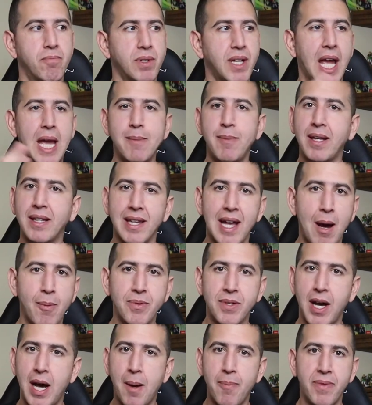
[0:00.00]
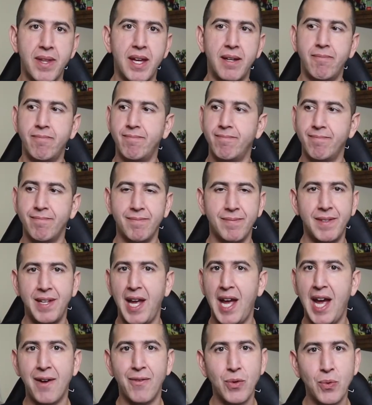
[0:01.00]
gaming laptop that
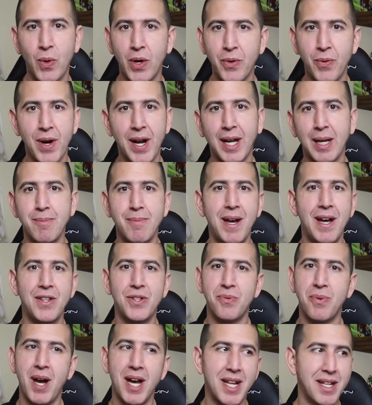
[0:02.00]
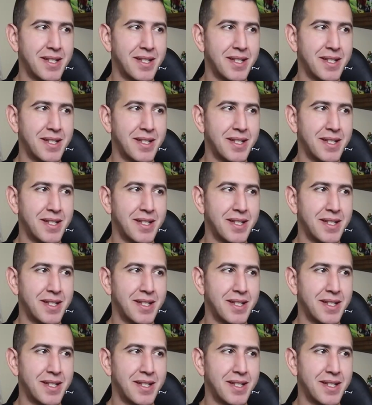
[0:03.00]
everyone recommends, right?